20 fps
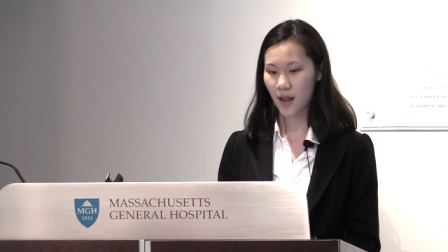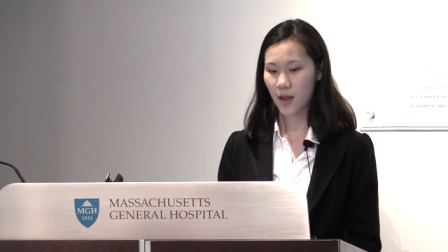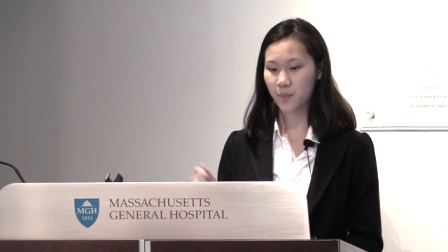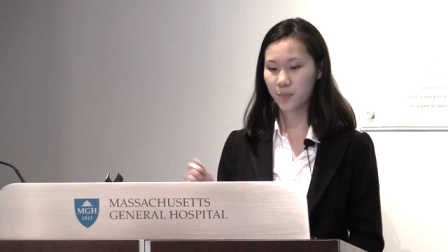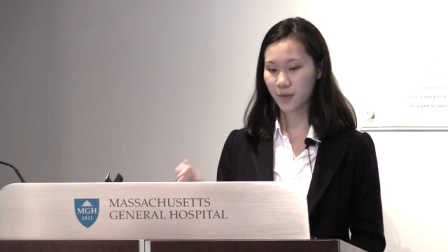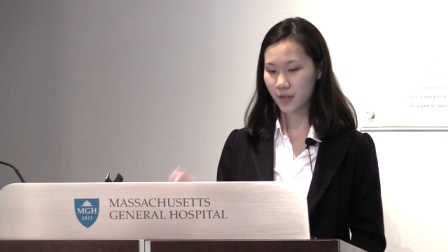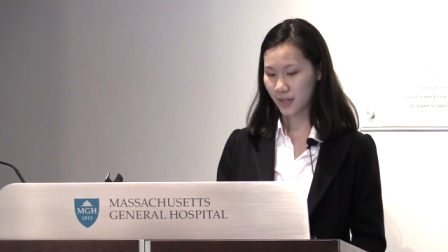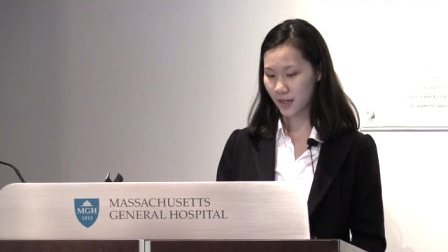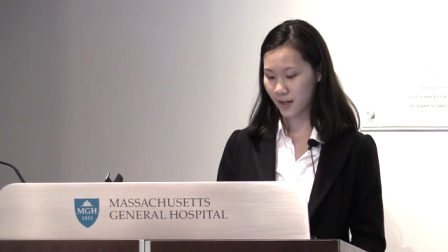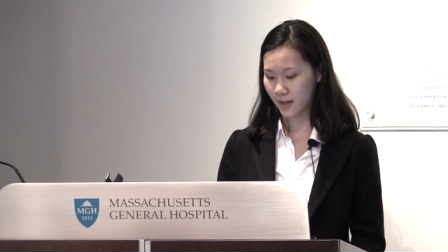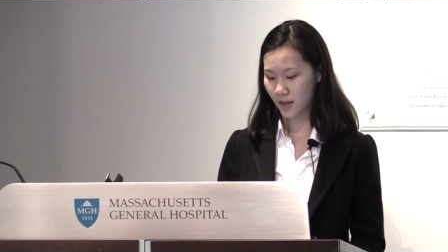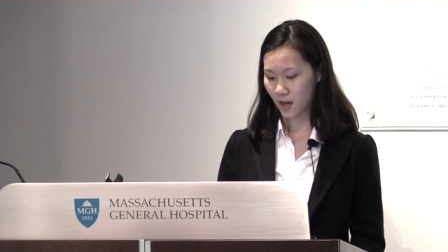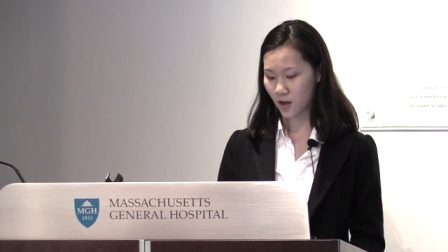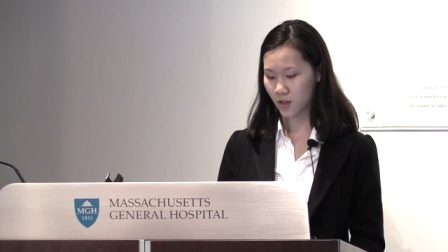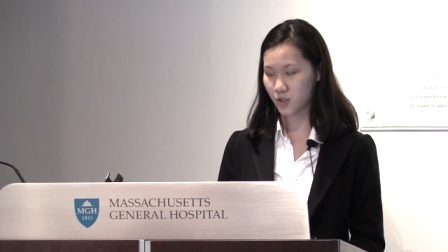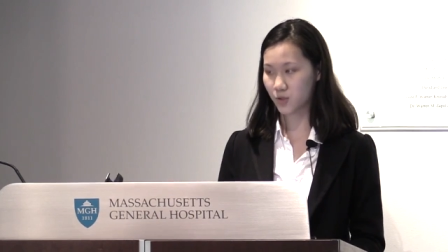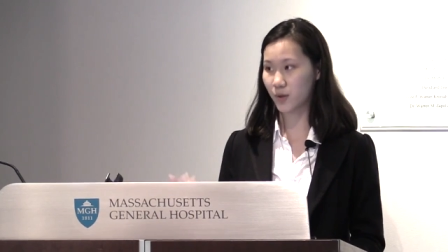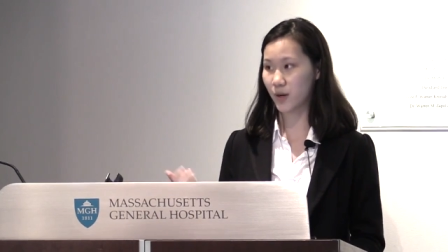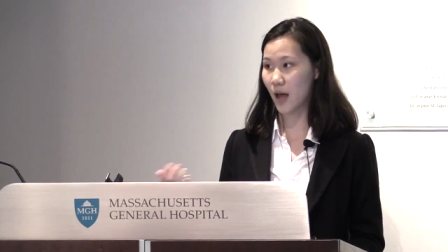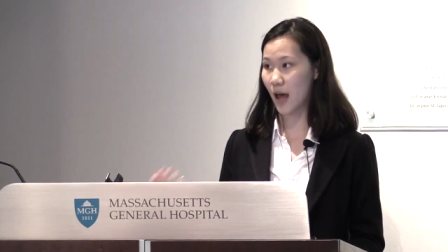then I plated it
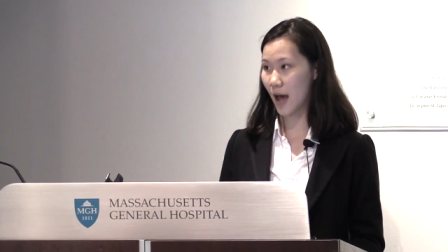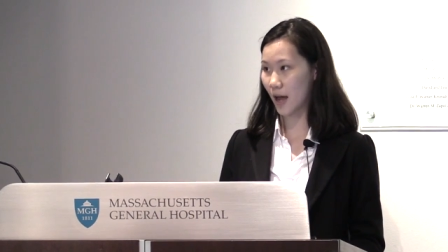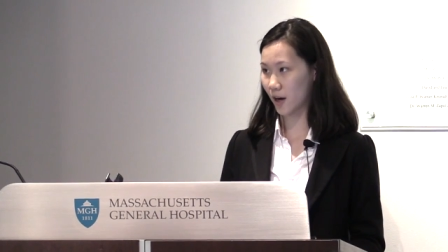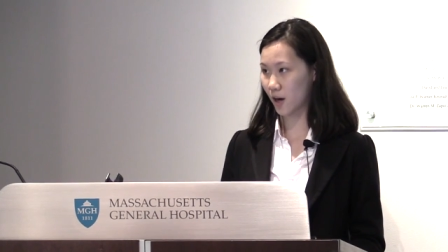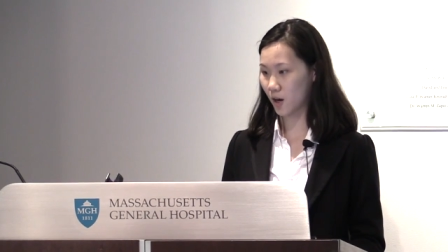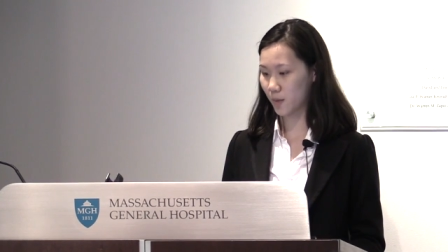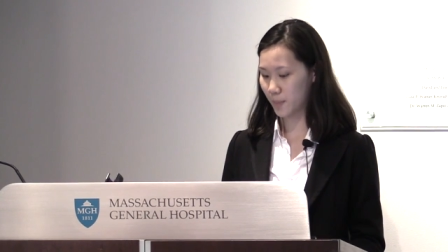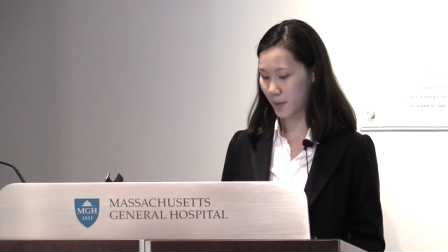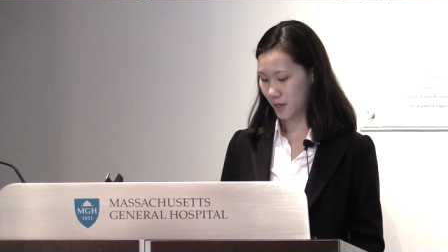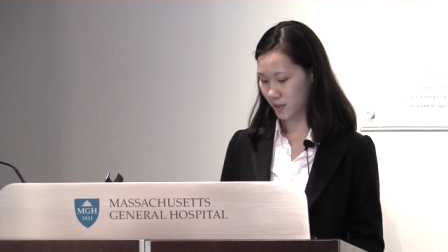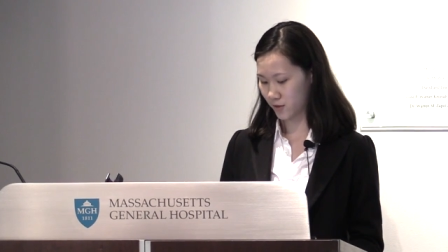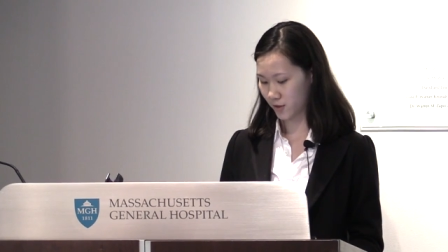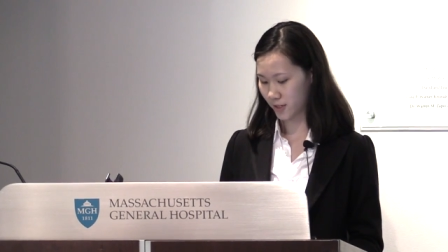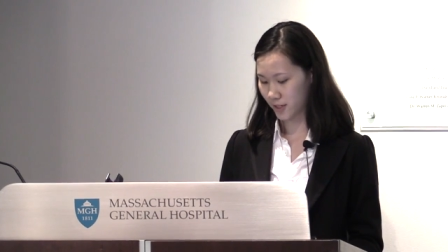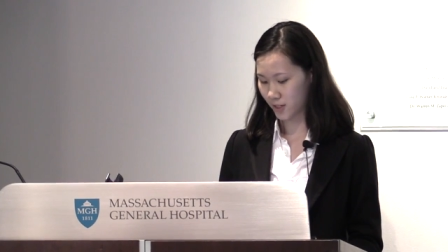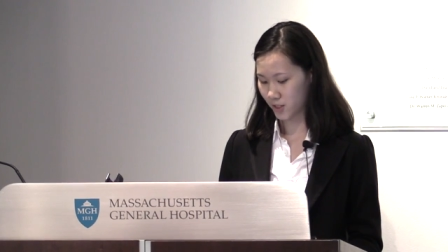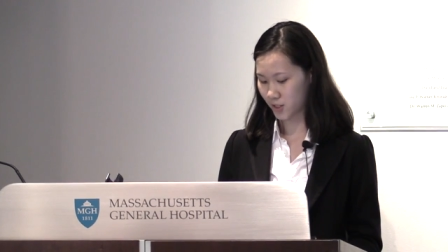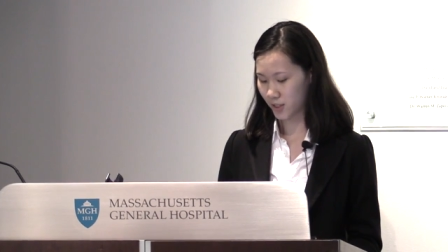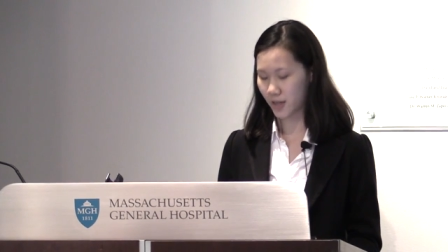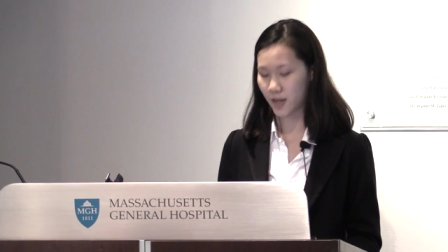onto an agar petri
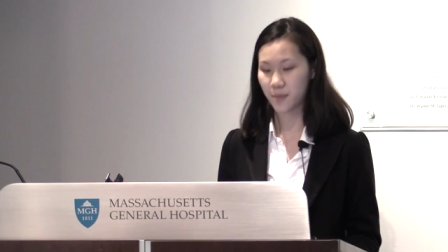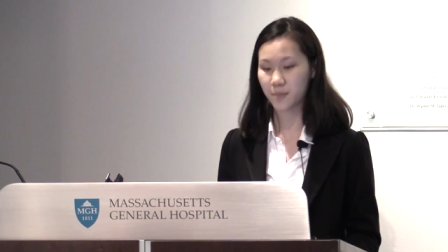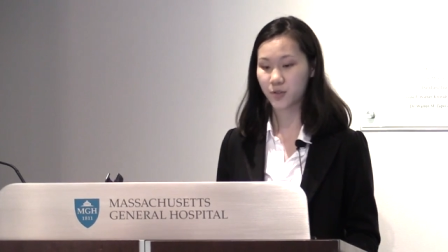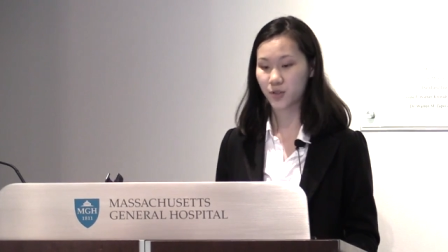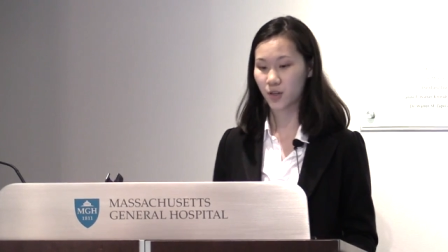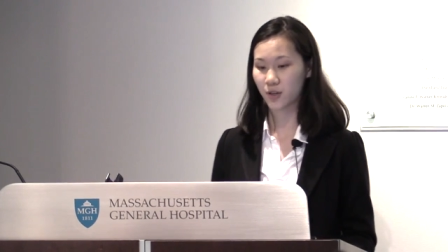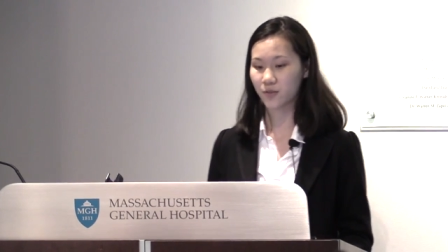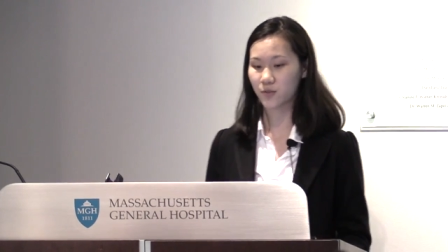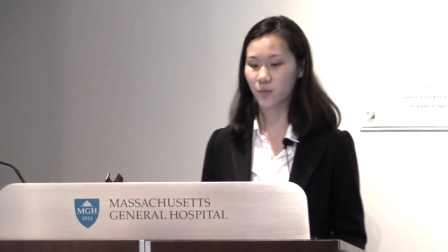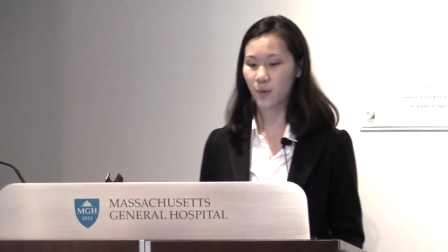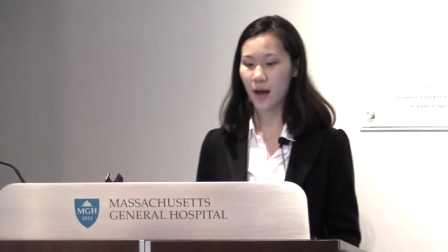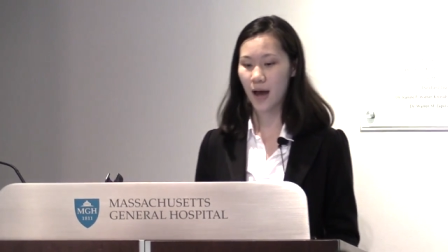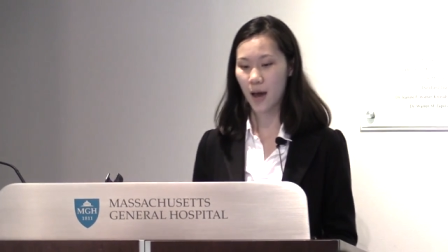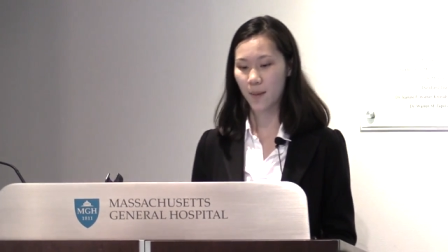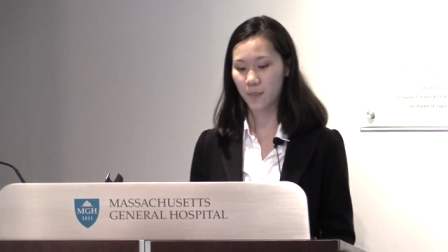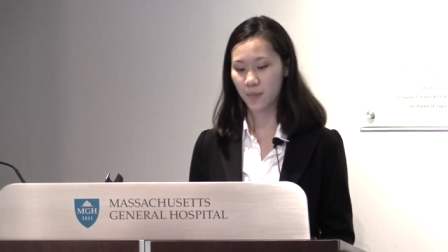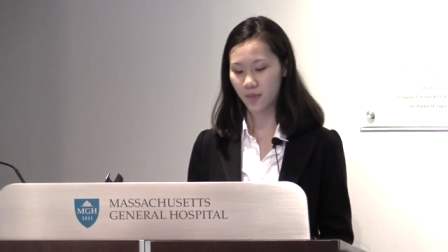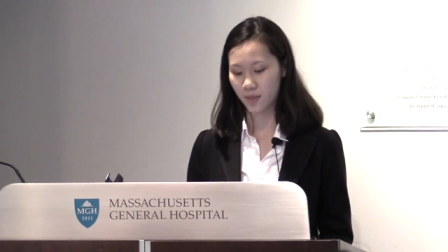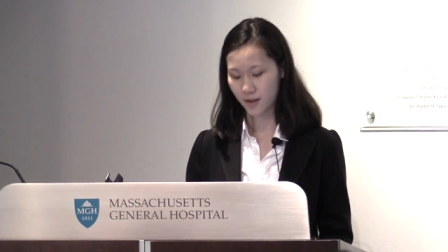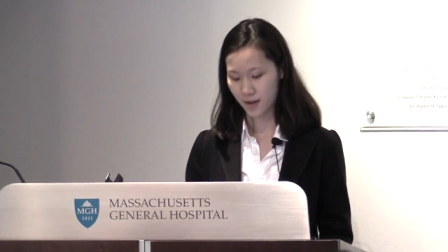dish and observed what
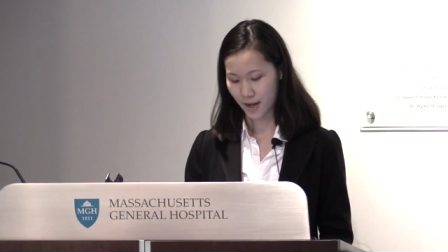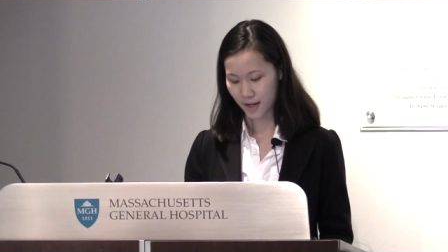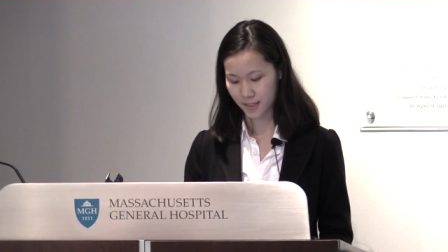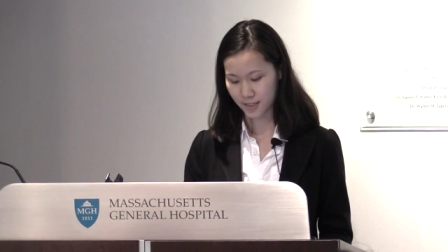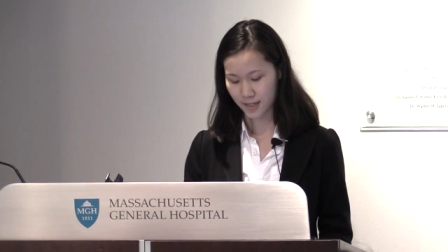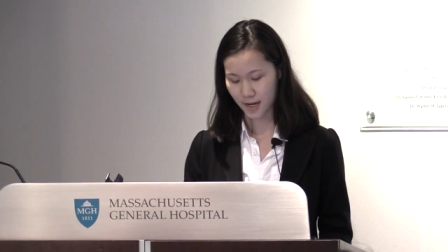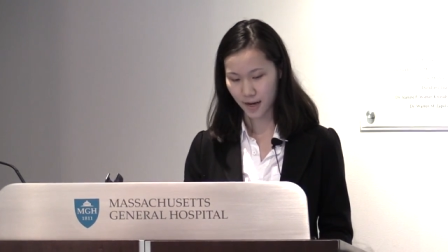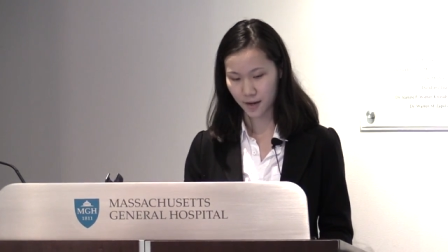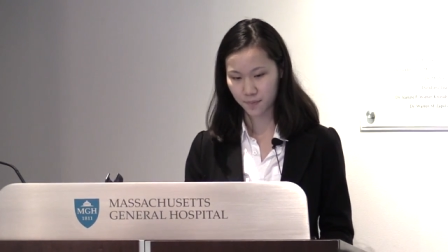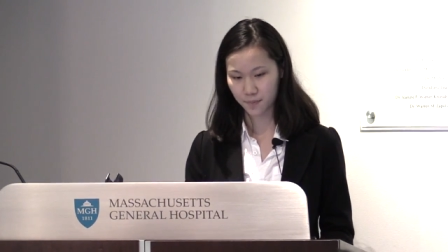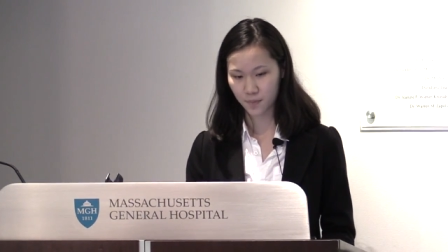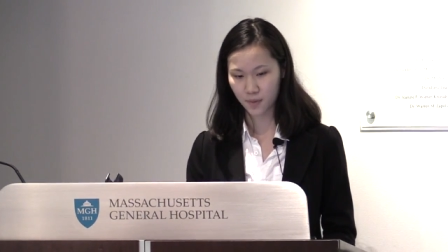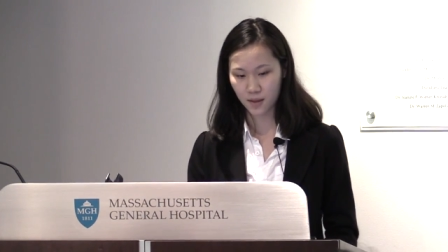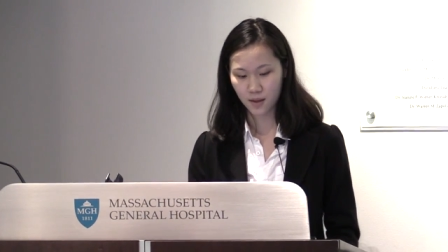happened the next day.